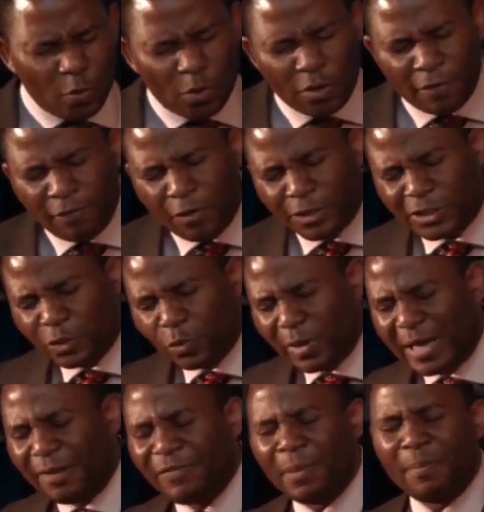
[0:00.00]
one of us, we
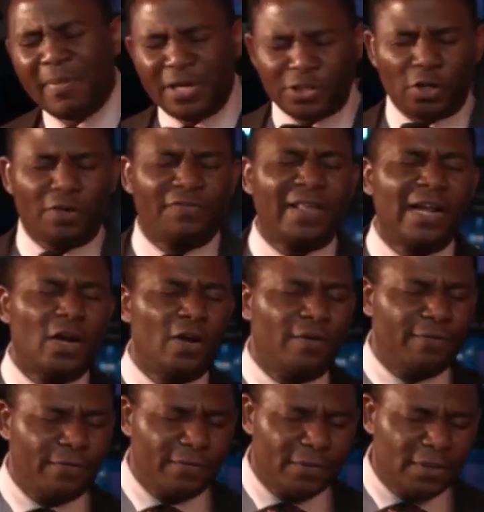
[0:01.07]
have a measure of that
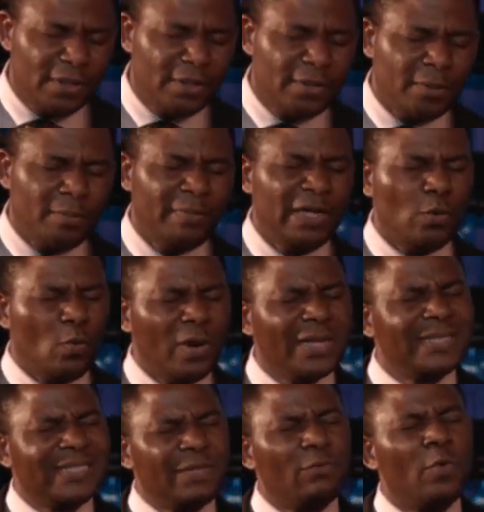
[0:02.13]
love. But one
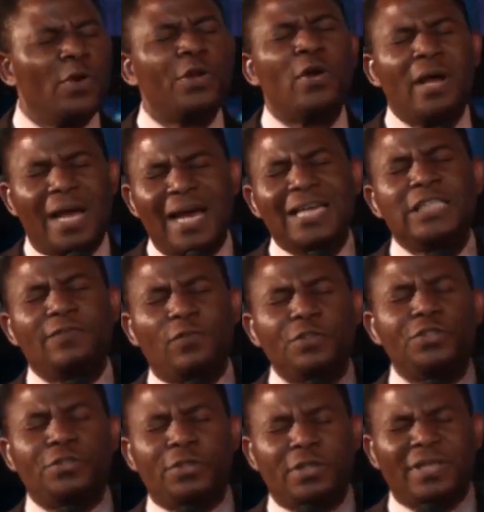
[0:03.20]
thing we want to ask for
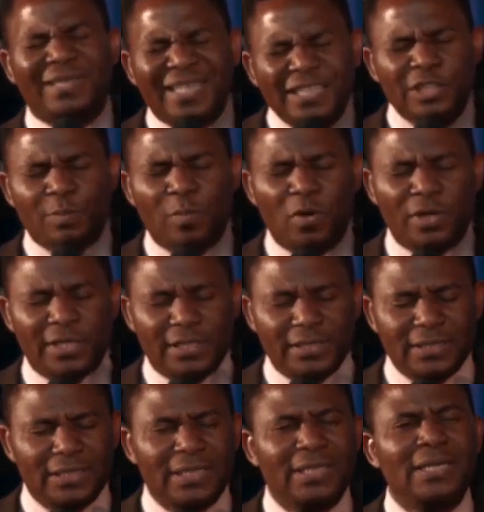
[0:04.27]
this morning
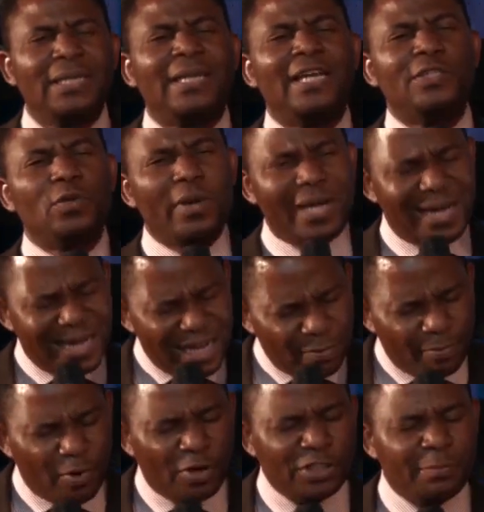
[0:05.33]
that you
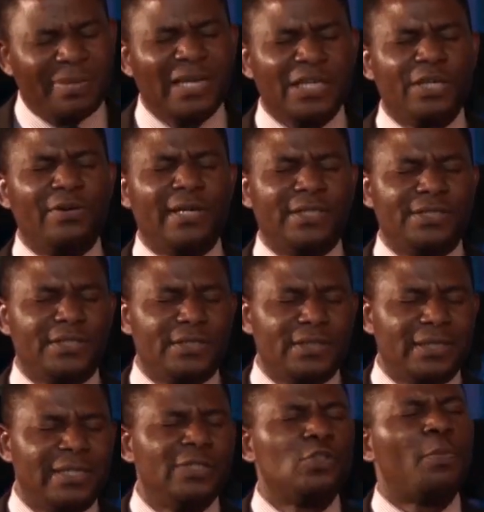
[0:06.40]
help us by grace
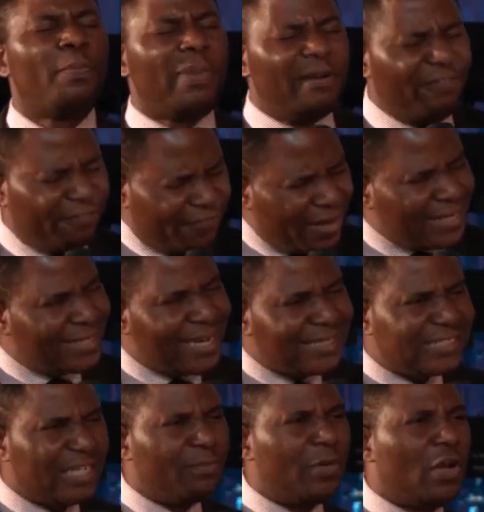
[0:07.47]
perfect that
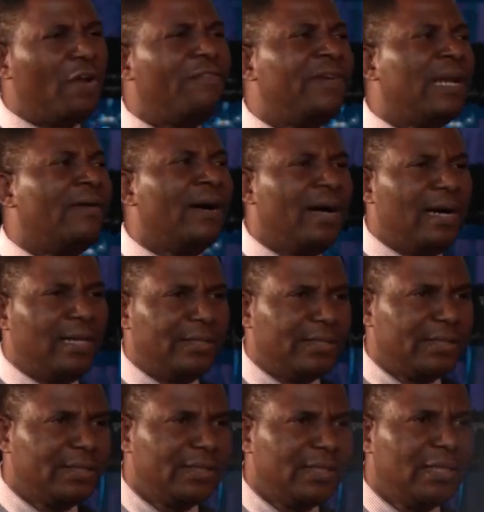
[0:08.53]
same love in our heart.
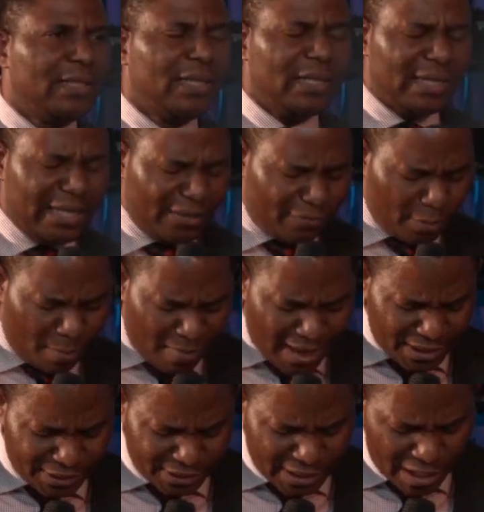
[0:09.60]
In the
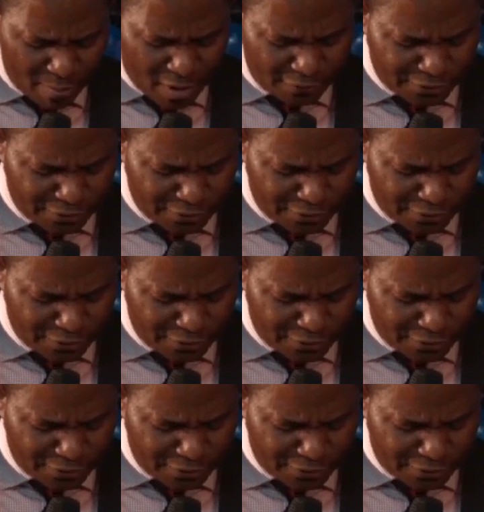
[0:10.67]
mighty name of